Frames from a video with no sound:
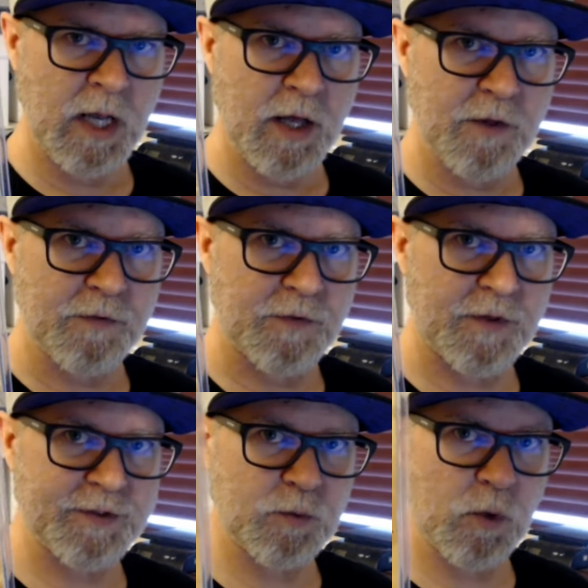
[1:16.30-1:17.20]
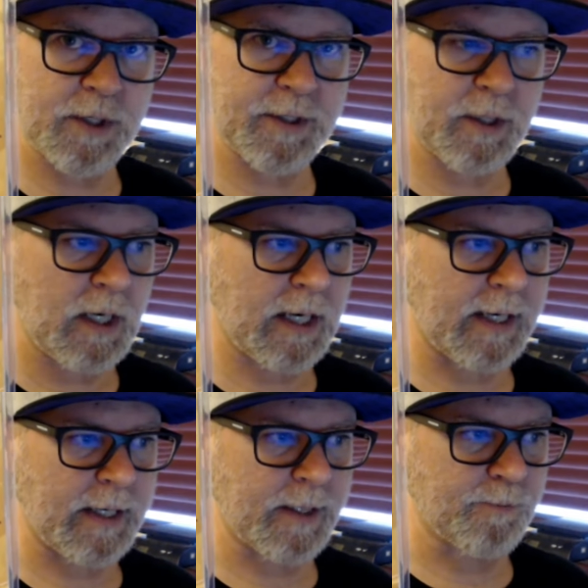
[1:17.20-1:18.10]
this one,
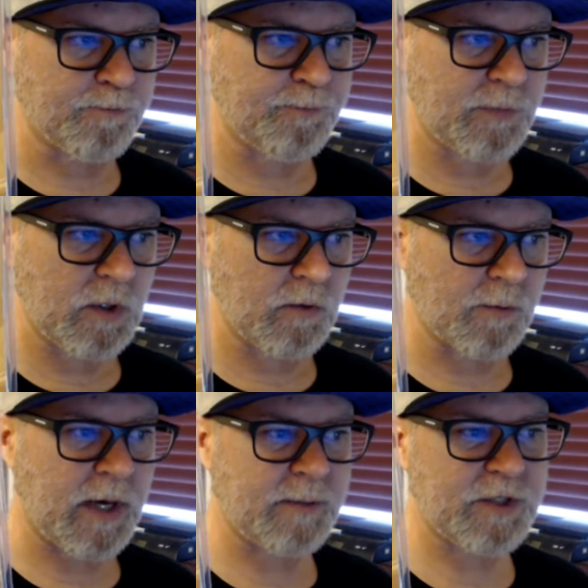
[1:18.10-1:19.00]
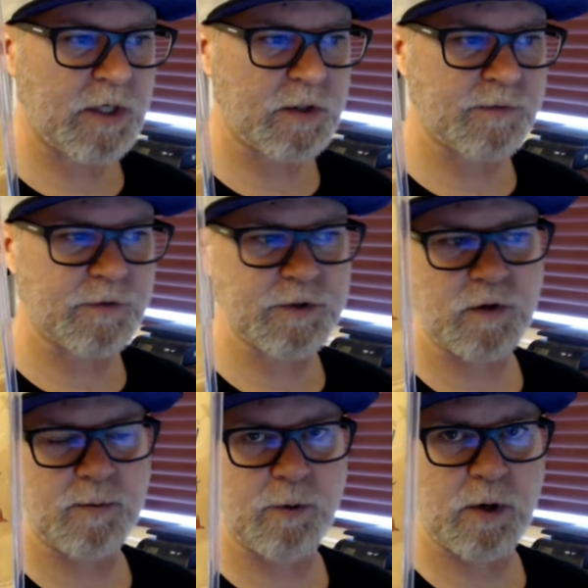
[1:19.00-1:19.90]
the Bombshells, first of
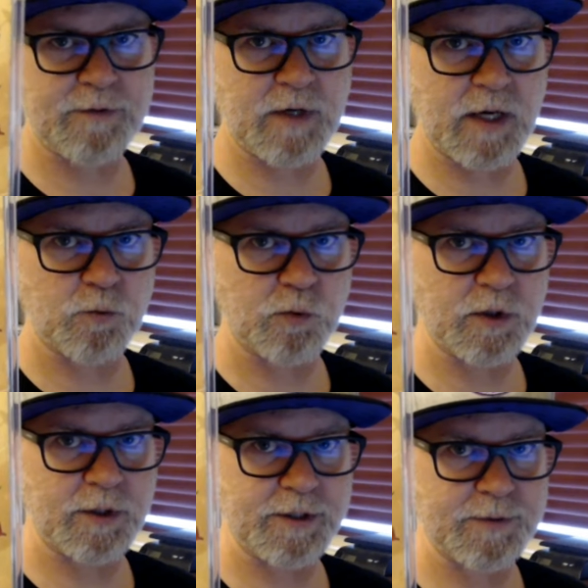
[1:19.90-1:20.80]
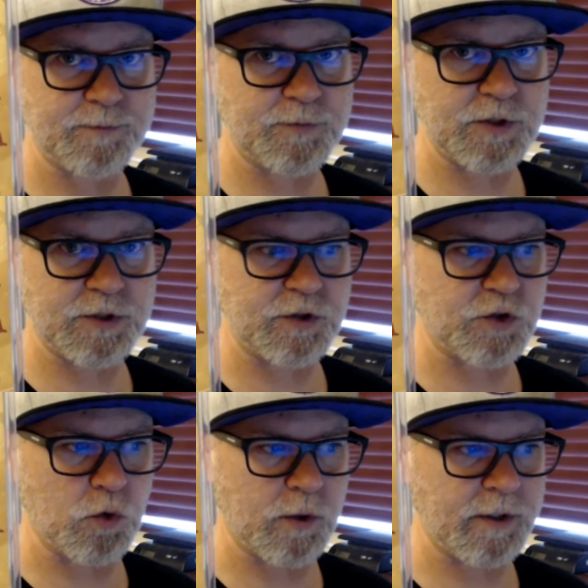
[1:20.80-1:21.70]
all, my wife and I really just
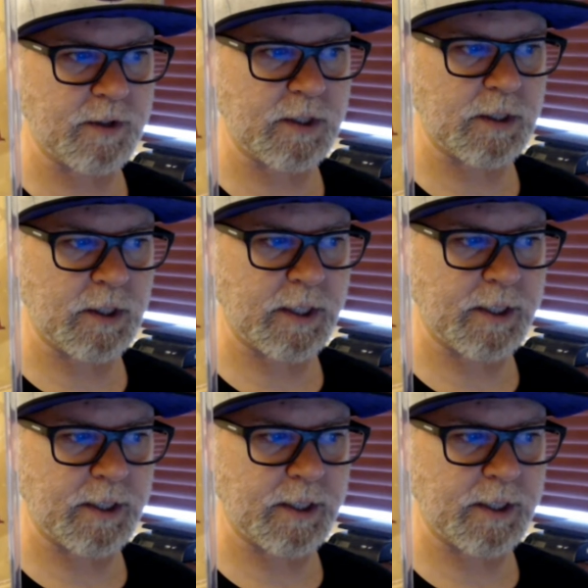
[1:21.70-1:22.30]
enjoy the,